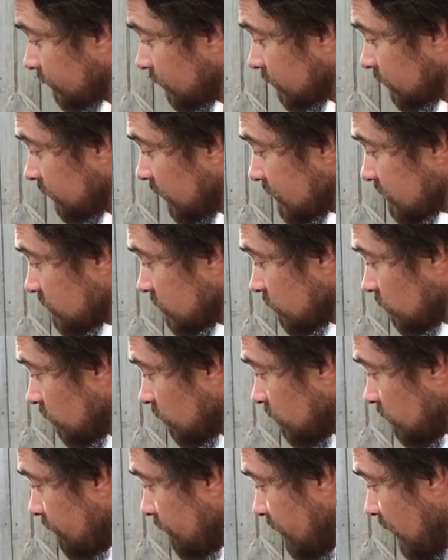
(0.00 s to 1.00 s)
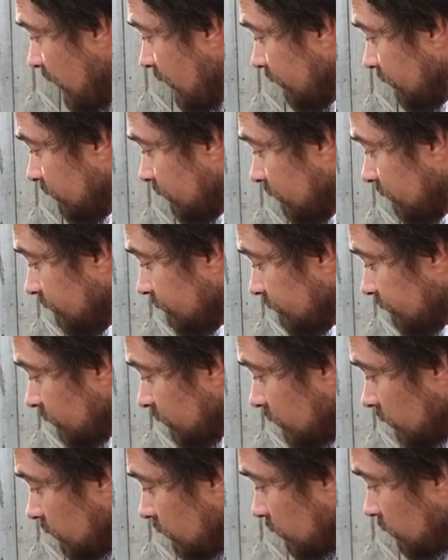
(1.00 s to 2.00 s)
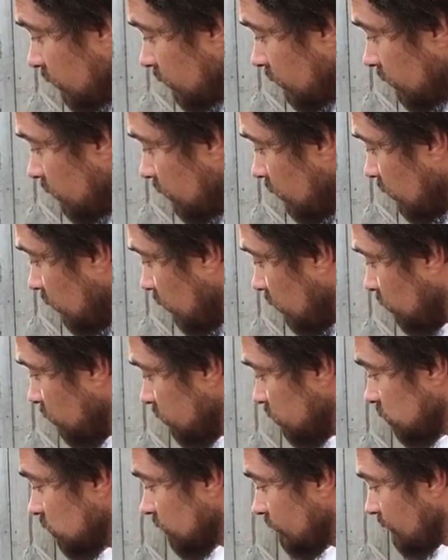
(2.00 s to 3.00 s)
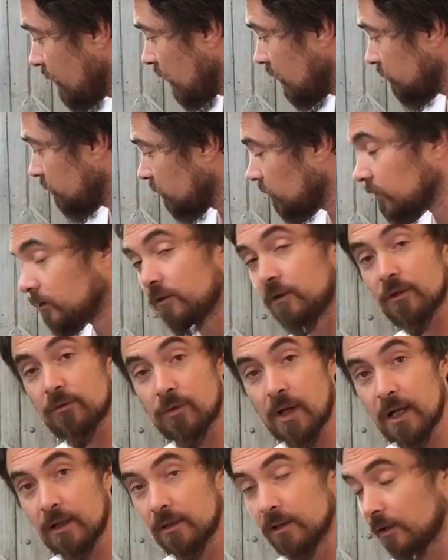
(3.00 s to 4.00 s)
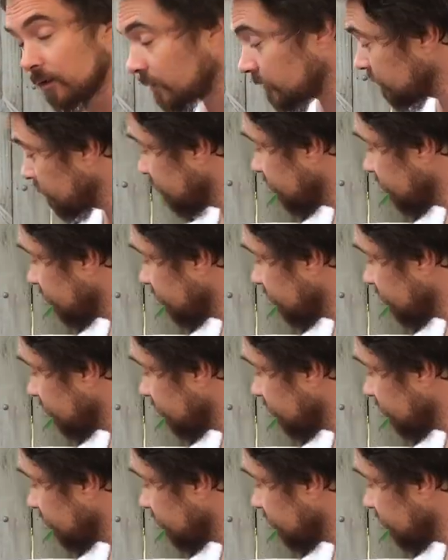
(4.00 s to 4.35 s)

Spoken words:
cluster on the back with Shimano derailleur,